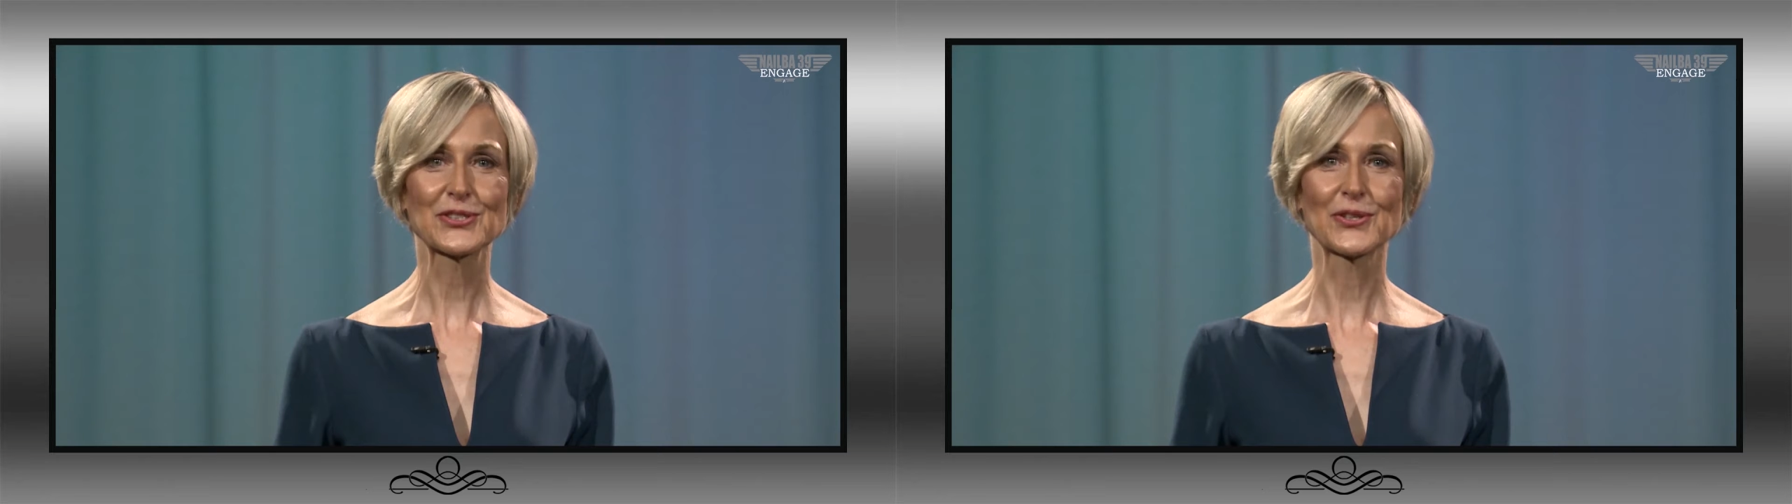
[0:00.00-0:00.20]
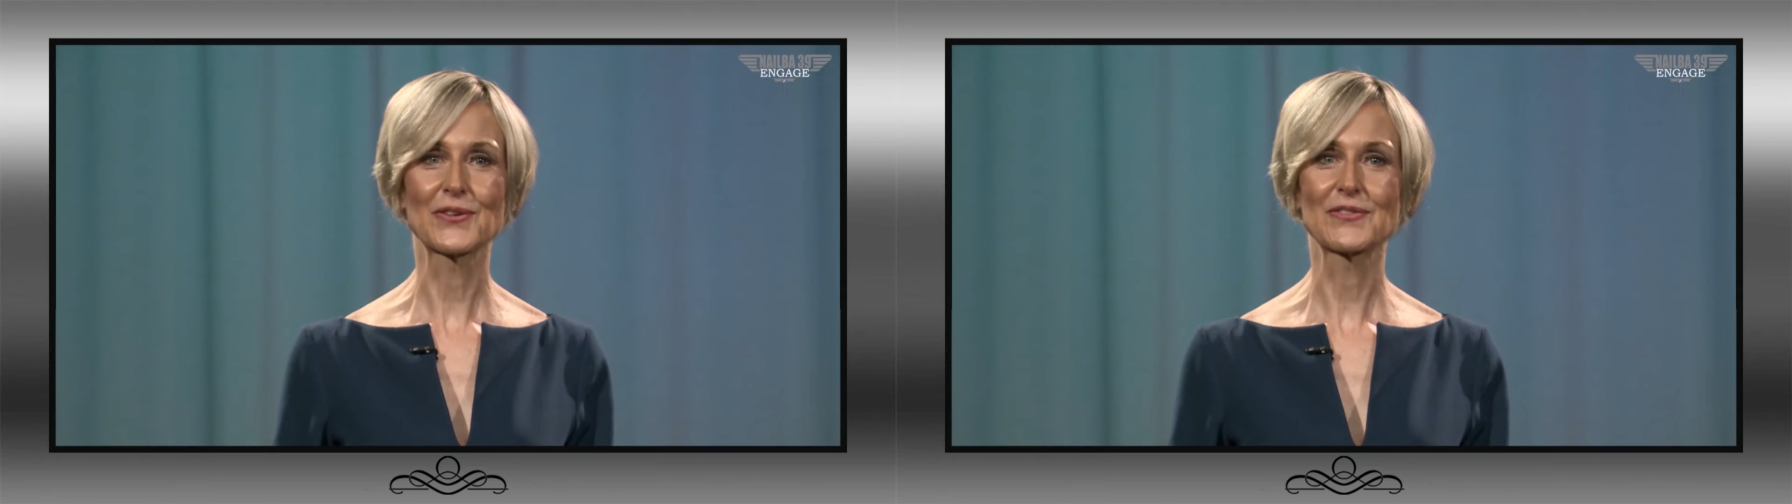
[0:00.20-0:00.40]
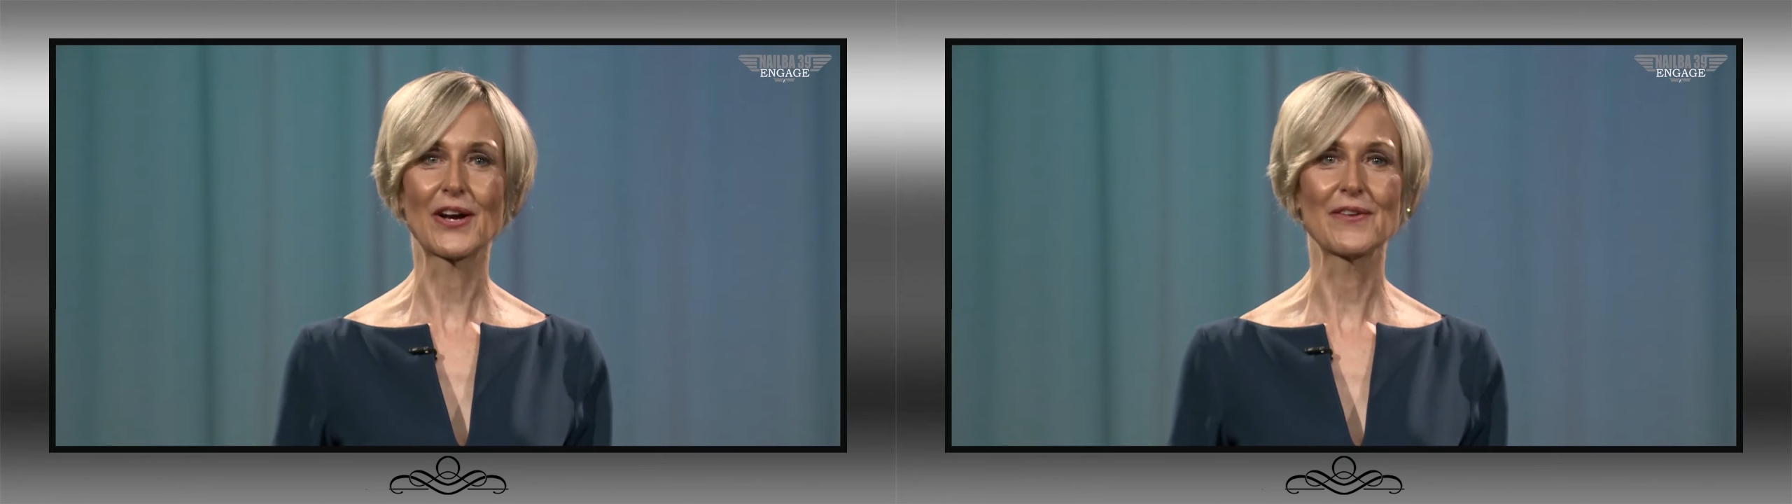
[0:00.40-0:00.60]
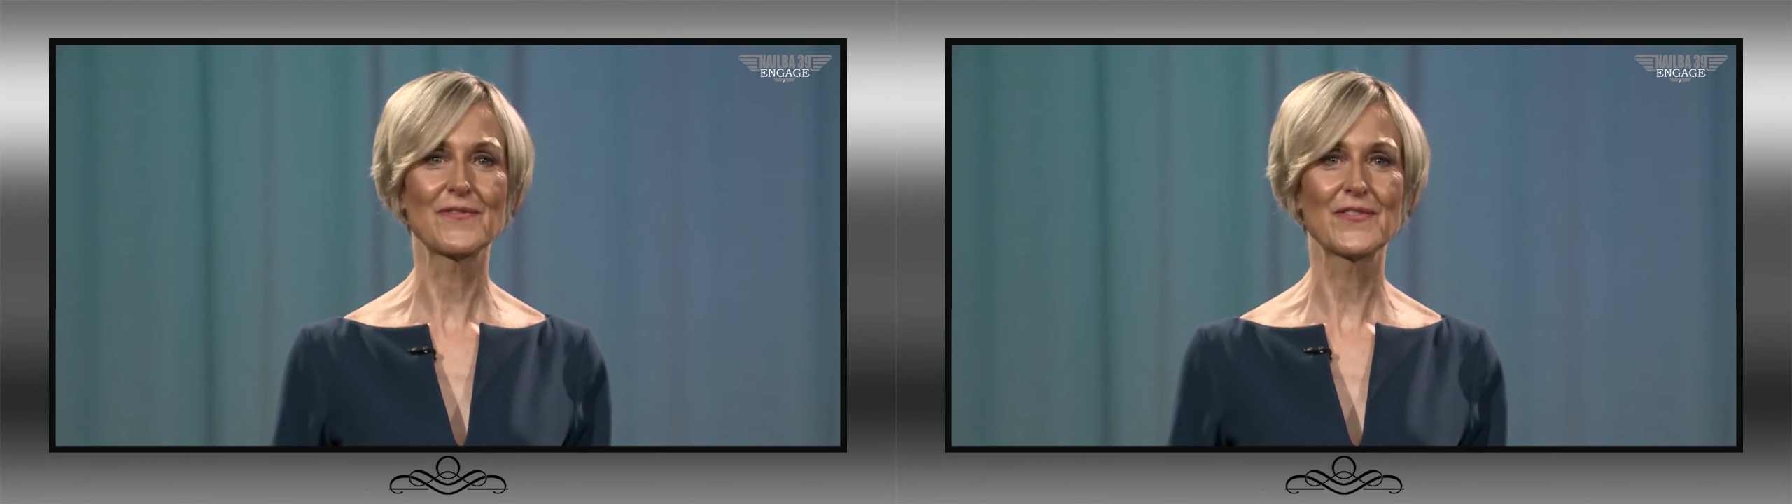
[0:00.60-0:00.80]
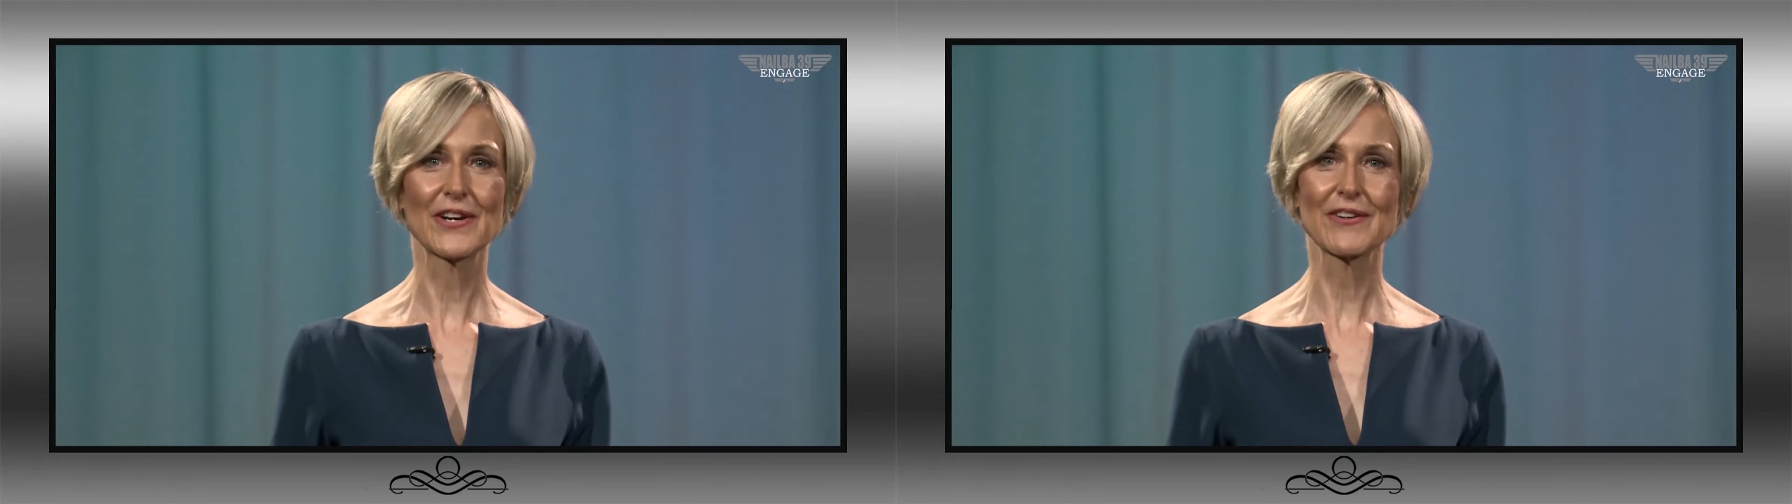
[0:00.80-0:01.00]
served on
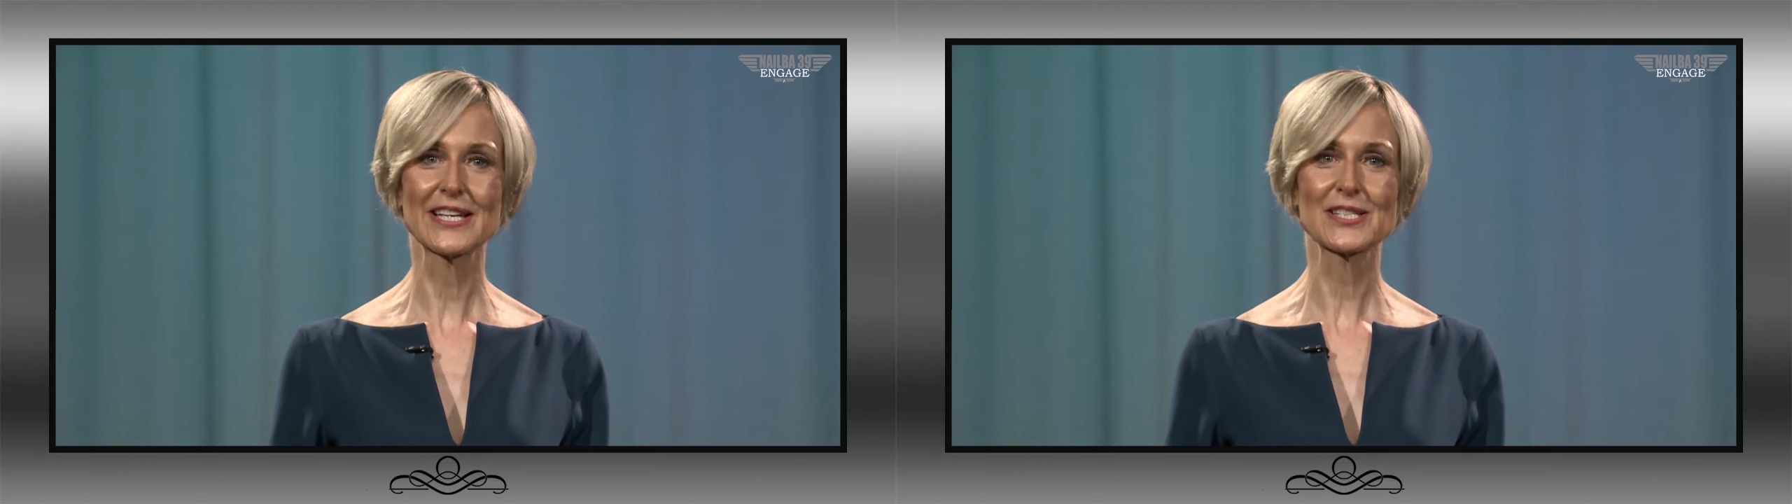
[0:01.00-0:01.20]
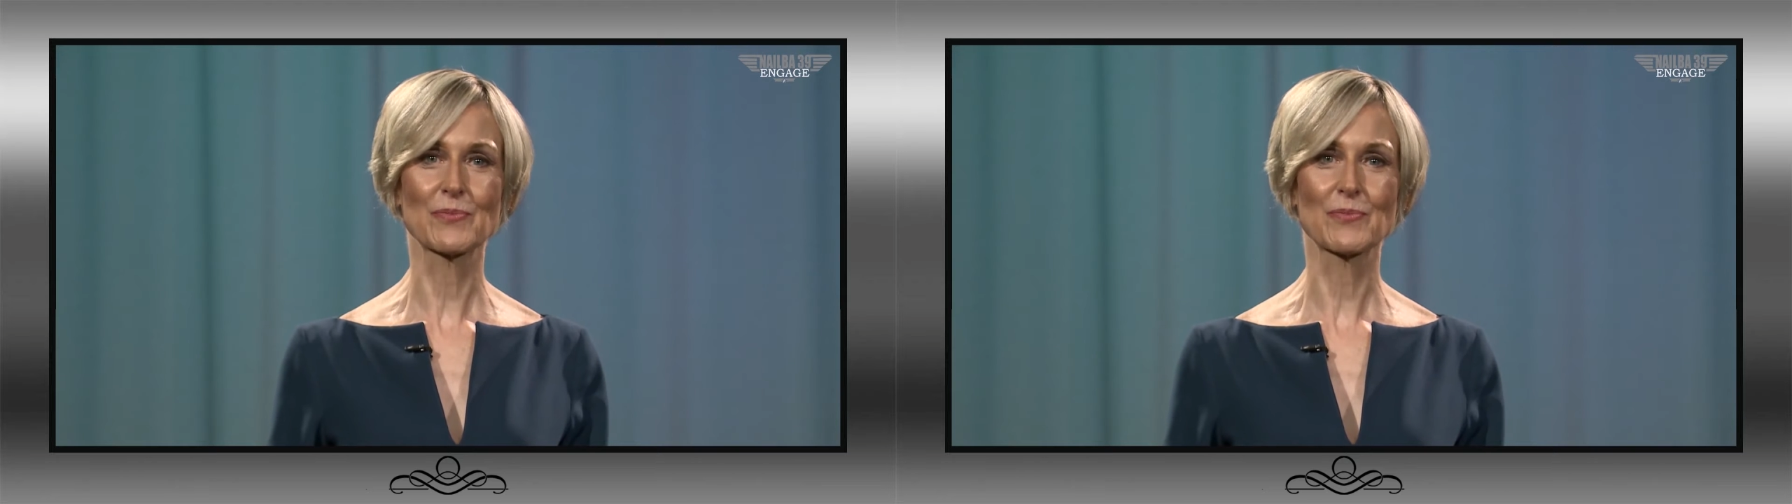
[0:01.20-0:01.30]
various